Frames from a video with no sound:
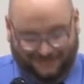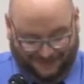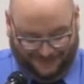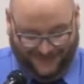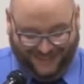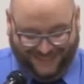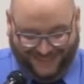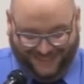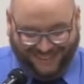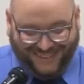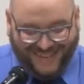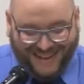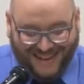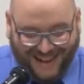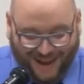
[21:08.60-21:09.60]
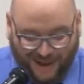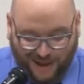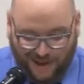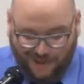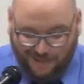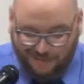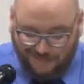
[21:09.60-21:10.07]
but
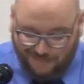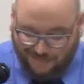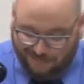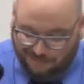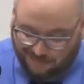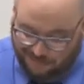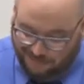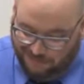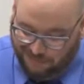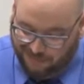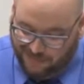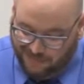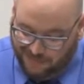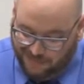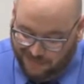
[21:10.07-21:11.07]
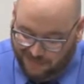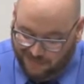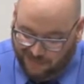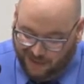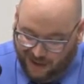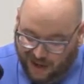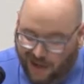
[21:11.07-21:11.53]
um,
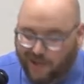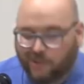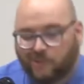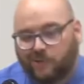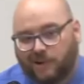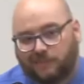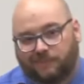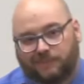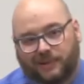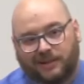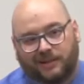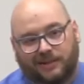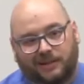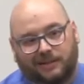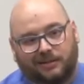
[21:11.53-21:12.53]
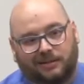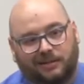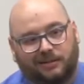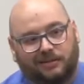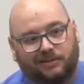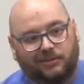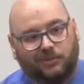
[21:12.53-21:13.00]
I grew up
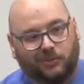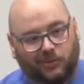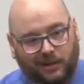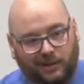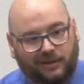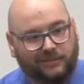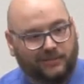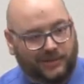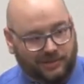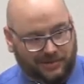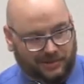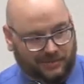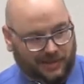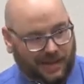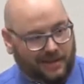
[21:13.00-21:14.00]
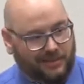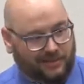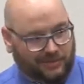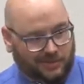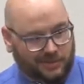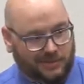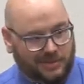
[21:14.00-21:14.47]
in 12 years of
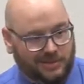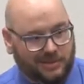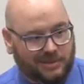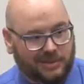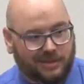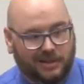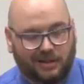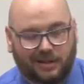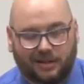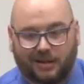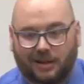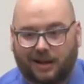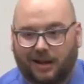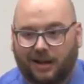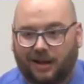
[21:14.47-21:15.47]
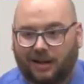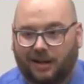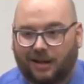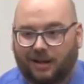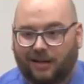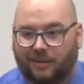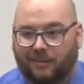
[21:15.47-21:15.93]
Catholic school.
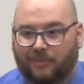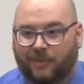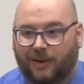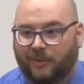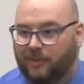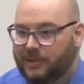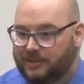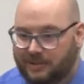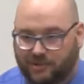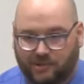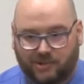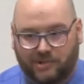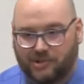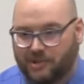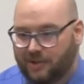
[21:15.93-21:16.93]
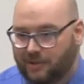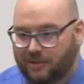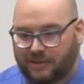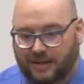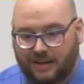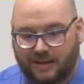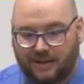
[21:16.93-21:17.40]
Um, I went to church all
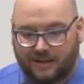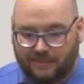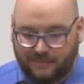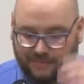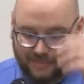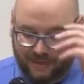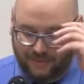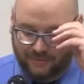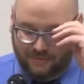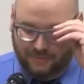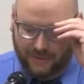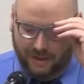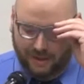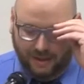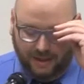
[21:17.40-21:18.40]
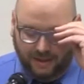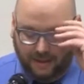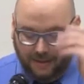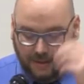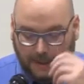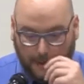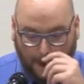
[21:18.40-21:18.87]
the time. I was a
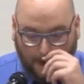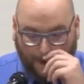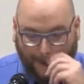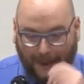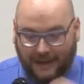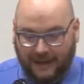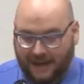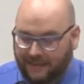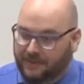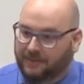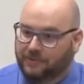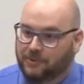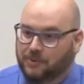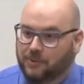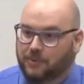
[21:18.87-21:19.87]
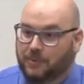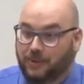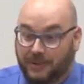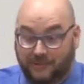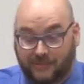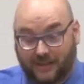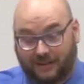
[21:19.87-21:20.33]
very Catholic
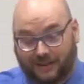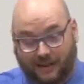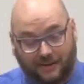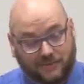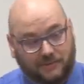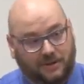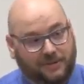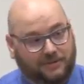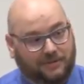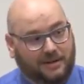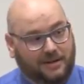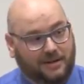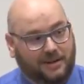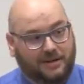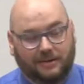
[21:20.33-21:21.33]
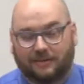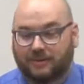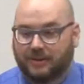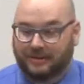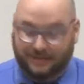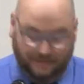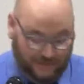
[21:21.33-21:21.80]
schoolboy. In fact, how I'm dressed right now,
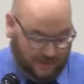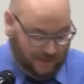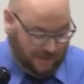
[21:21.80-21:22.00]
except for the